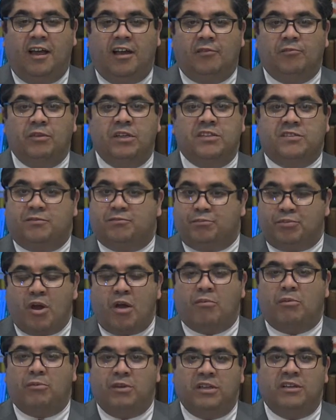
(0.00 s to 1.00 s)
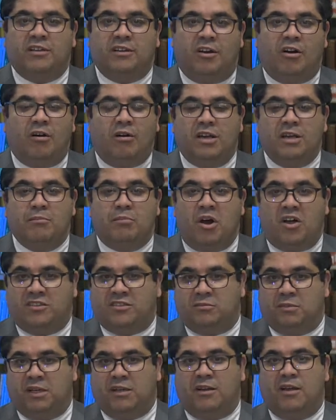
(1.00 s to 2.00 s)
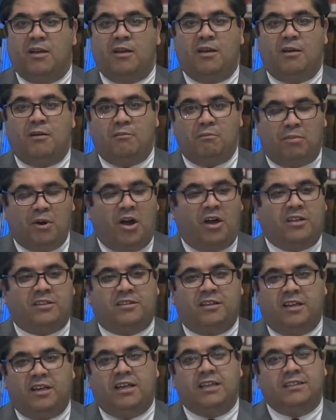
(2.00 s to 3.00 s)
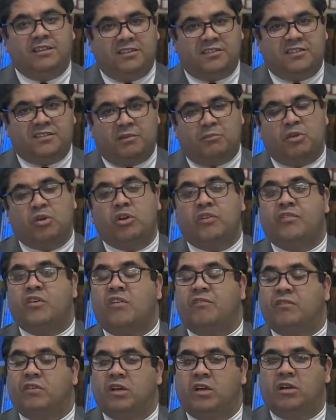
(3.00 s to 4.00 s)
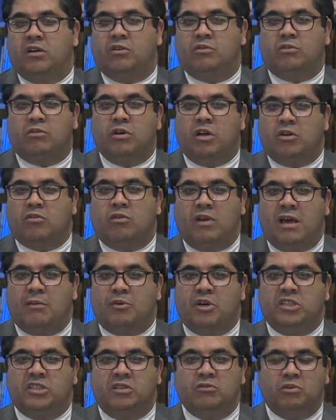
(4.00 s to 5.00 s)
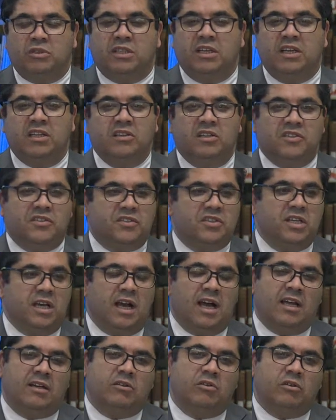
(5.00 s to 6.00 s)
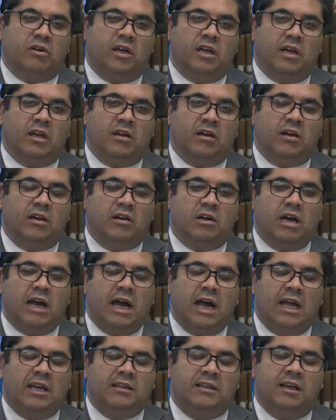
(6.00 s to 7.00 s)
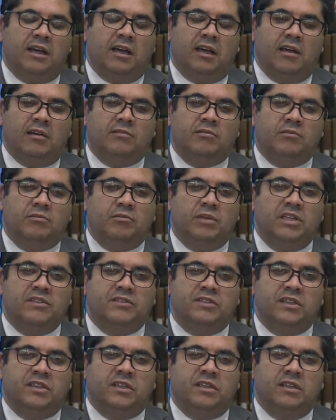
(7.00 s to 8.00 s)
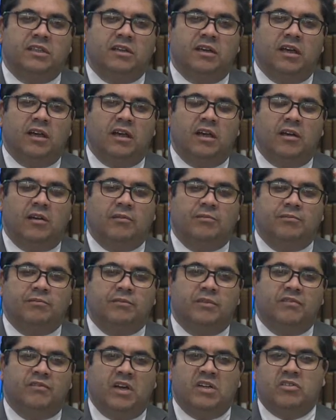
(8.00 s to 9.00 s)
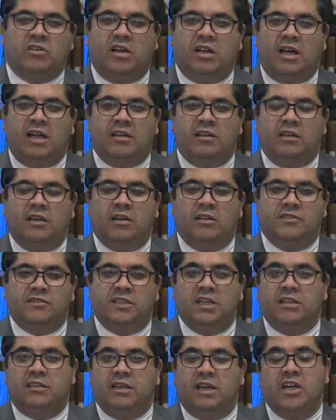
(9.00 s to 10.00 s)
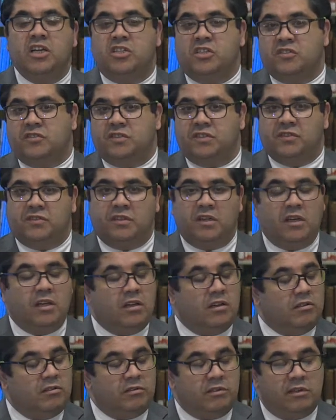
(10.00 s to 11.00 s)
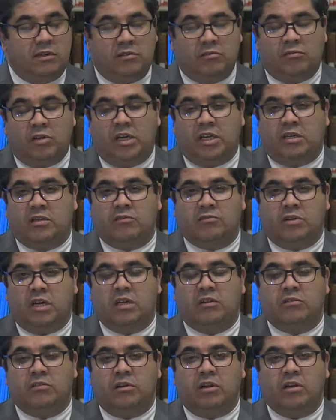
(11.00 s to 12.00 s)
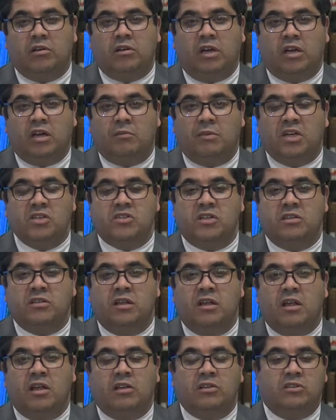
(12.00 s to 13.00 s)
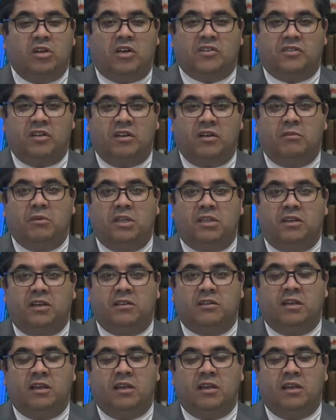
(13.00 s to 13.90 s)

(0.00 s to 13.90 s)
it's probably impossible. But this is the beauty of collaboration with industry and basically federal and state agencies. Like I mentioned, Ducks Unlimited